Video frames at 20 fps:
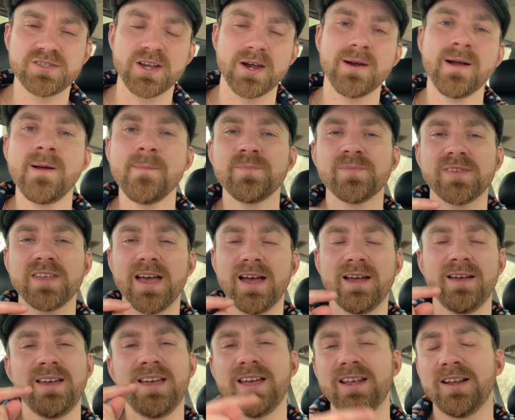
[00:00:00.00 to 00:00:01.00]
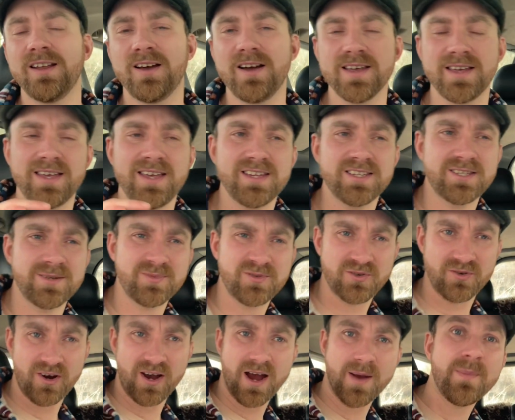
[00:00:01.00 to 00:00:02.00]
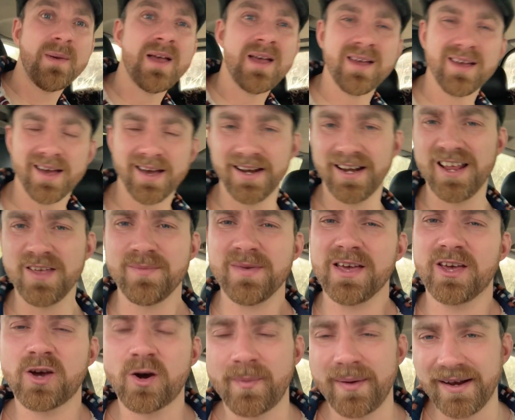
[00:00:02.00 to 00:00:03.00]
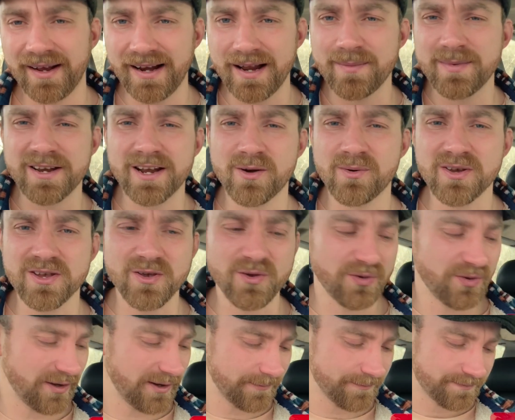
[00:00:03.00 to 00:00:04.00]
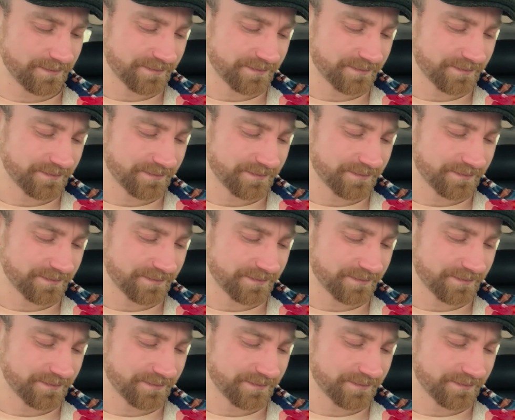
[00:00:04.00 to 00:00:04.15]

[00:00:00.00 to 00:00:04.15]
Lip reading: So yeah, hit like, hit subscribe, and leave me a comment and let me know what you think.